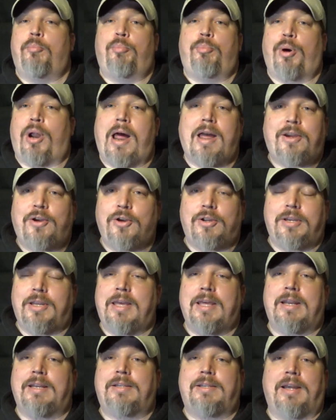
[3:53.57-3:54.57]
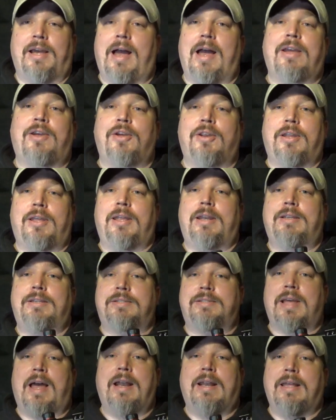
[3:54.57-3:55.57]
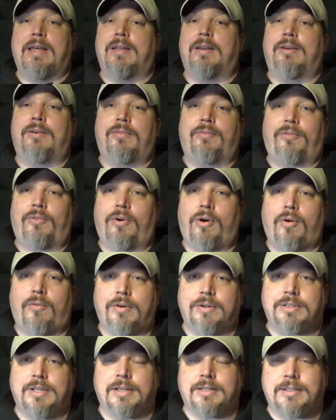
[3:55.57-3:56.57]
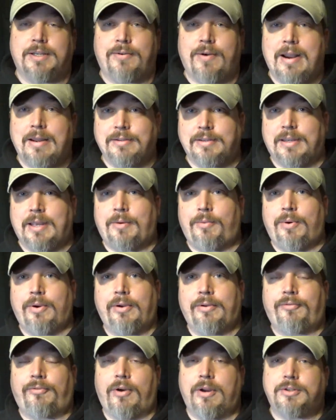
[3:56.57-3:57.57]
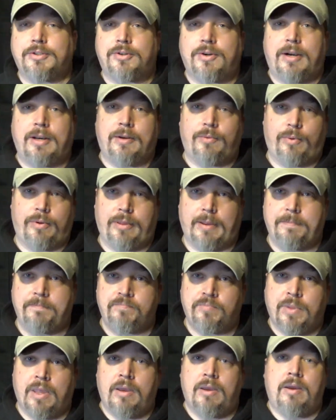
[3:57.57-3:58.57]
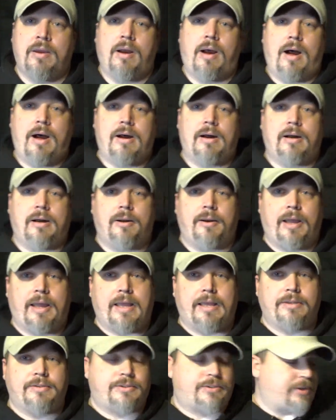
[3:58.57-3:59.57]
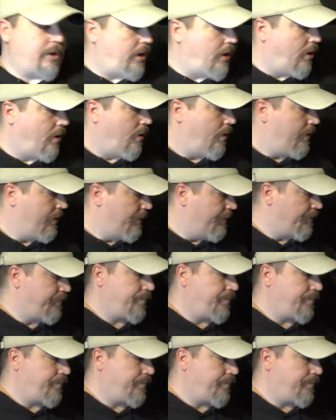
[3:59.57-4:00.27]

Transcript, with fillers: but I couldn't get it to I couldn't get it sighted in for over 60 rounds I got really frustrated with it uh, and so